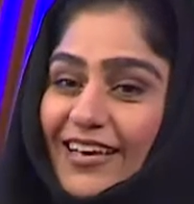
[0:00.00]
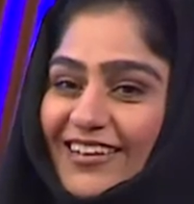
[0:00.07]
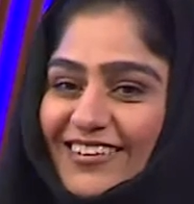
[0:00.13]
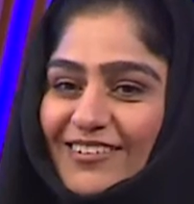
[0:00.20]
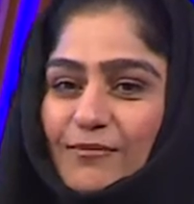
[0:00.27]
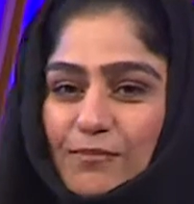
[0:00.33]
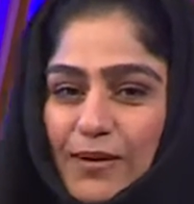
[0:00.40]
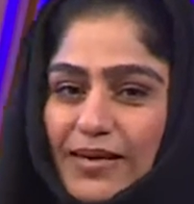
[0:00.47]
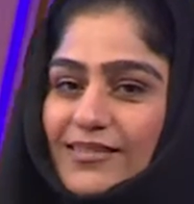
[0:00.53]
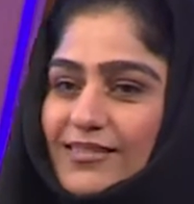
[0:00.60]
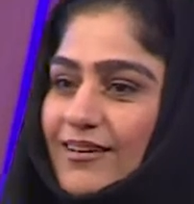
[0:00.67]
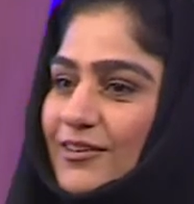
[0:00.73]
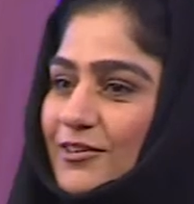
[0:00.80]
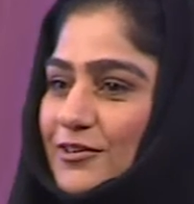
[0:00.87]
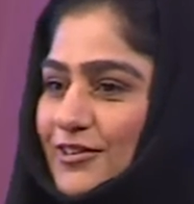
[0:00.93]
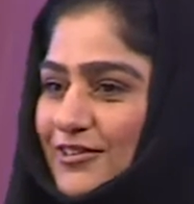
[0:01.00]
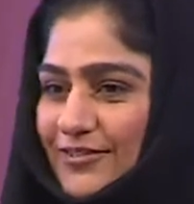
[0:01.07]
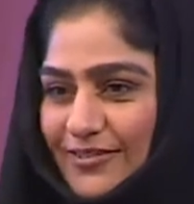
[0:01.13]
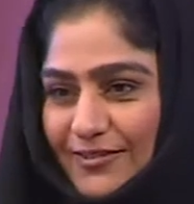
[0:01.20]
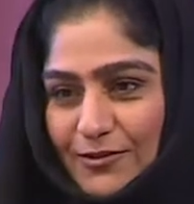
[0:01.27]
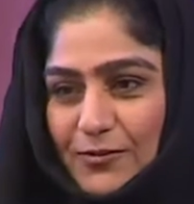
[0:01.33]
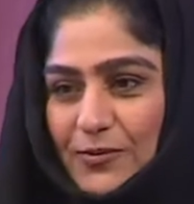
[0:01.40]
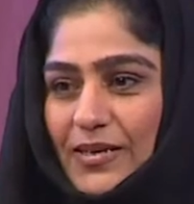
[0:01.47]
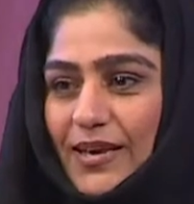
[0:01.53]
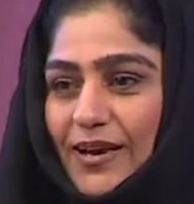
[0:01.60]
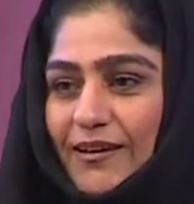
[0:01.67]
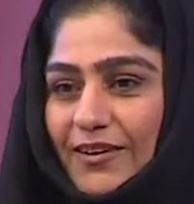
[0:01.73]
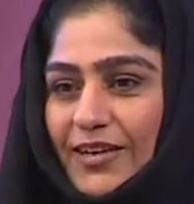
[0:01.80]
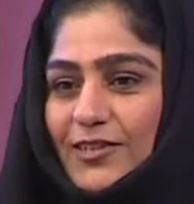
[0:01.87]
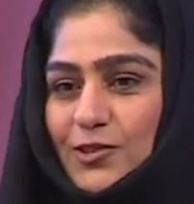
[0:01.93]
Okay, banks are good to
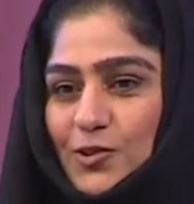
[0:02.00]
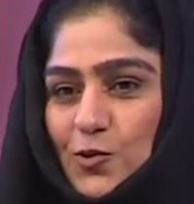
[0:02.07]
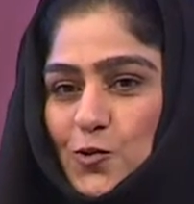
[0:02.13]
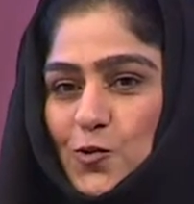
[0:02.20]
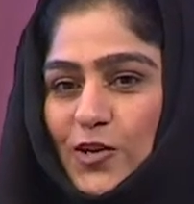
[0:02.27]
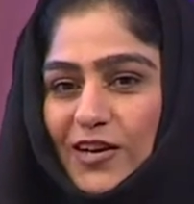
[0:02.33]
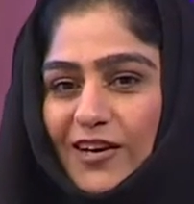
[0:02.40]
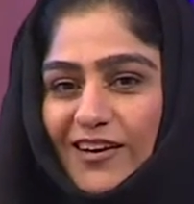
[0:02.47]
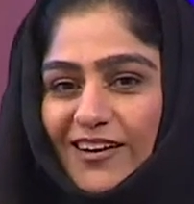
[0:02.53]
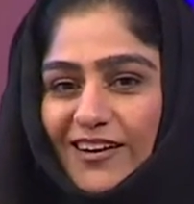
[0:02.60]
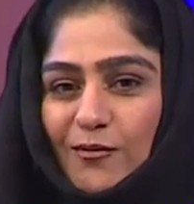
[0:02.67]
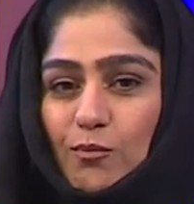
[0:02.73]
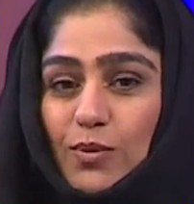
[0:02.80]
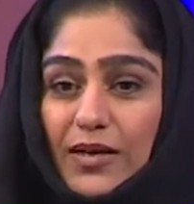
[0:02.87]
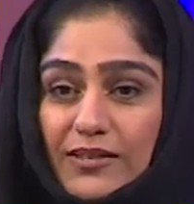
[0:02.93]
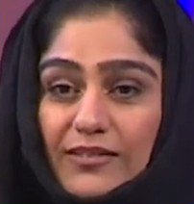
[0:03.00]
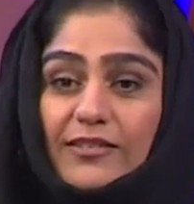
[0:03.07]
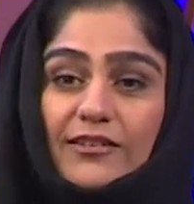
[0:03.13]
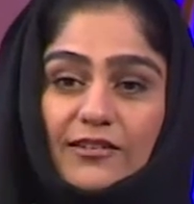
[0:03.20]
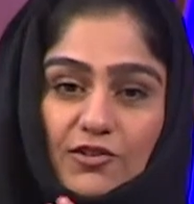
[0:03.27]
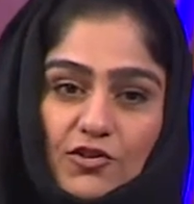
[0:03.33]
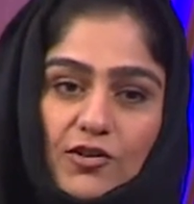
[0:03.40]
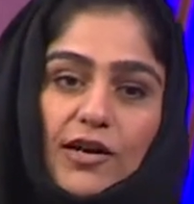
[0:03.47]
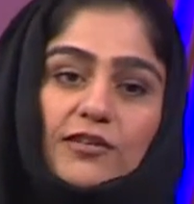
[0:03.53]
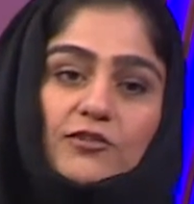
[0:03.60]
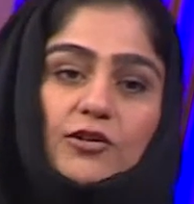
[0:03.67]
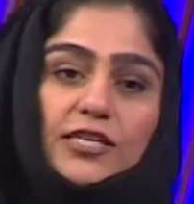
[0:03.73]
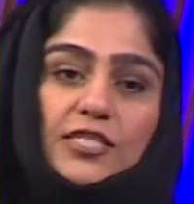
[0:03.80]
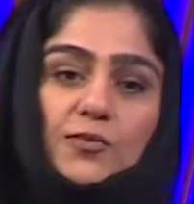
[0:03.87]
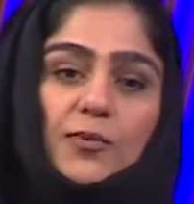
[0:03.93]
be a real school, but
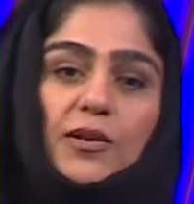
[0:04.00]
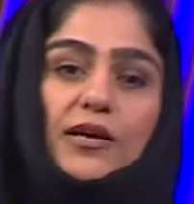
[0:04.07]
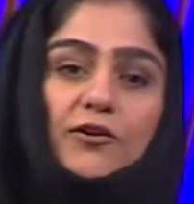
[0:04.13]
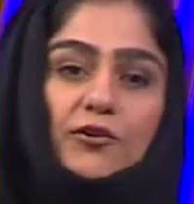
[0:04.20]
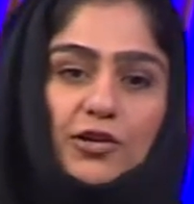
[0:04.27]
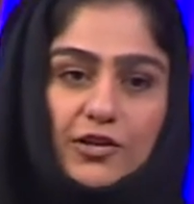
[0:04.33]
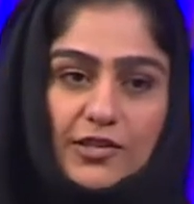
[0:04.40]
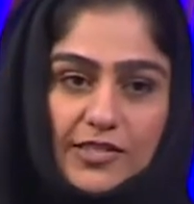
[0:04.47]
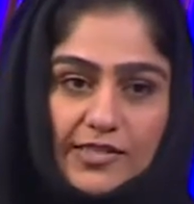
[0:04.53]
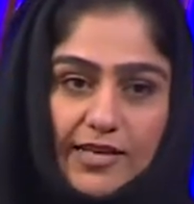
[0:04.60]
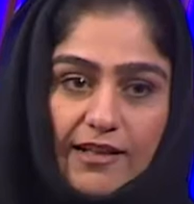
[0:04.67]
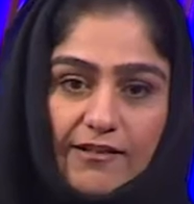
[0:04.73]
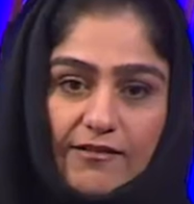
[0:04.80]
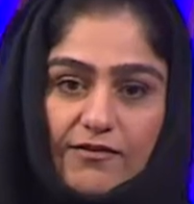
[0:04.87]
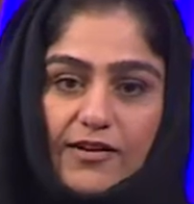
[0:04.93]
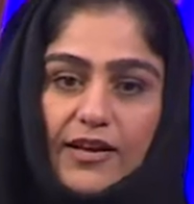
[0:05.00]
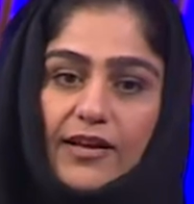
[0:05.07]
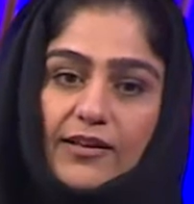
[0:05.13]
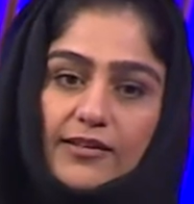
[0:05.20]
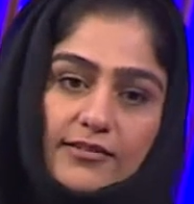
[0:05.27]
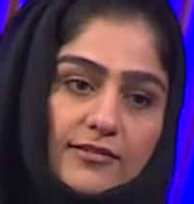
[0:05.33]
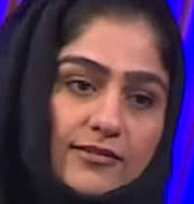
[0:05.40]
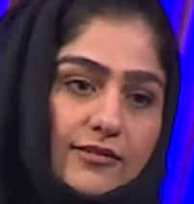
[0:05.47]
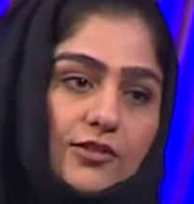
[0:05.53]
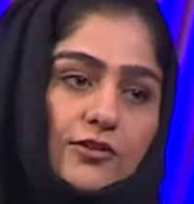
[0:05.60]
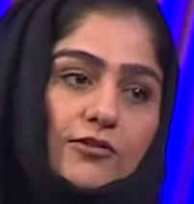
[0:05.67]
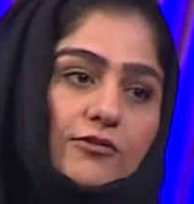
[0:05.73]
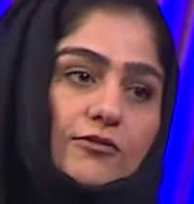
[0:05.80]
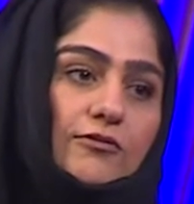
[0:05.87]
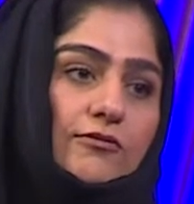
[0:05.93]
try to explore yourself and
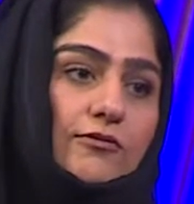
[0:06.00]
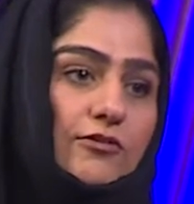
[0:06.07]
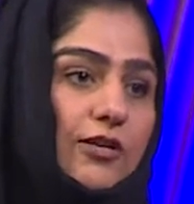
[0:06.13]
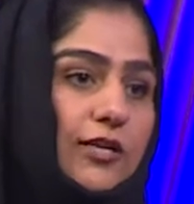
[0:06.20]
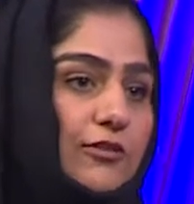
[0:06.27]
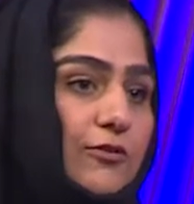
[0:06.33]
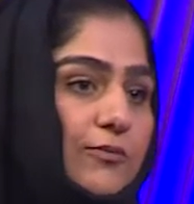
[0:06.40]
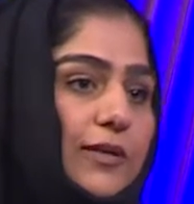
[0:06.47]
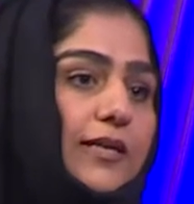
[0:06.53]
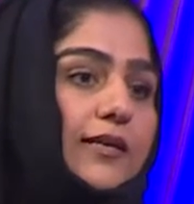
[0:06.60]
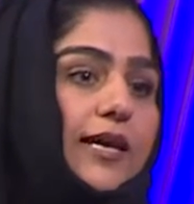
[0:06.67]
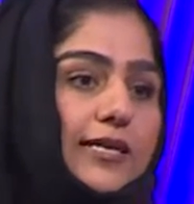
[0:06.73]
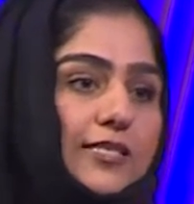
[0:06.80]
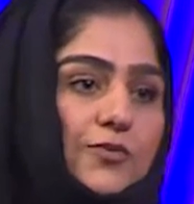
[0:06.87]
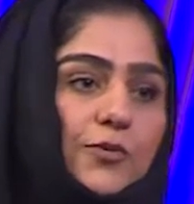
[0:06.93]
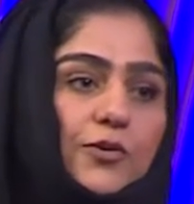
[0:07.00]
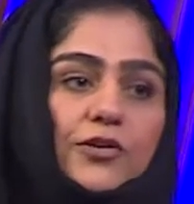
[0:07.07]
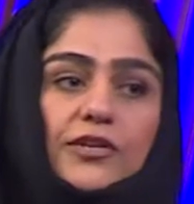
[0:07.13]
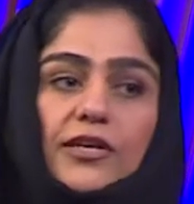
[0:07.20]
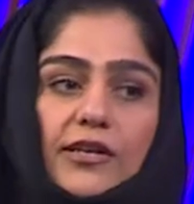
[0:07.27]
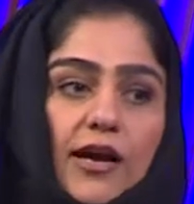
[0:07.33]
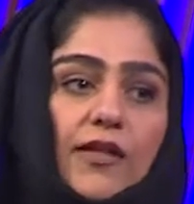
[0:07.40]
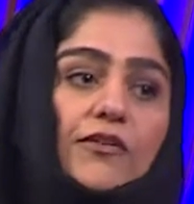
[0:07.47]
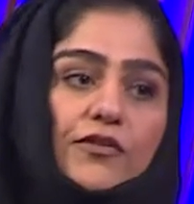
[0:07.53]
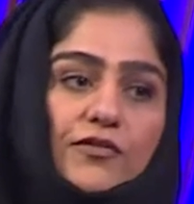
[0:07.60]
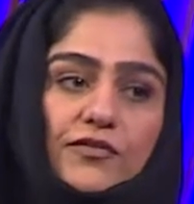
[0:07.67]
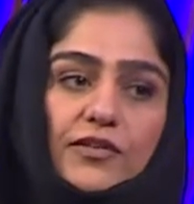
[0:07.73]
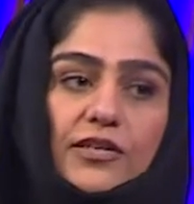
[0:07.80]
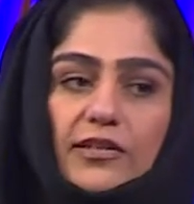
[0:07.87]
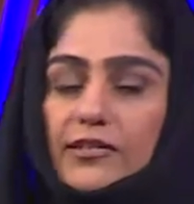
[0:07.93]
try to be an expert in other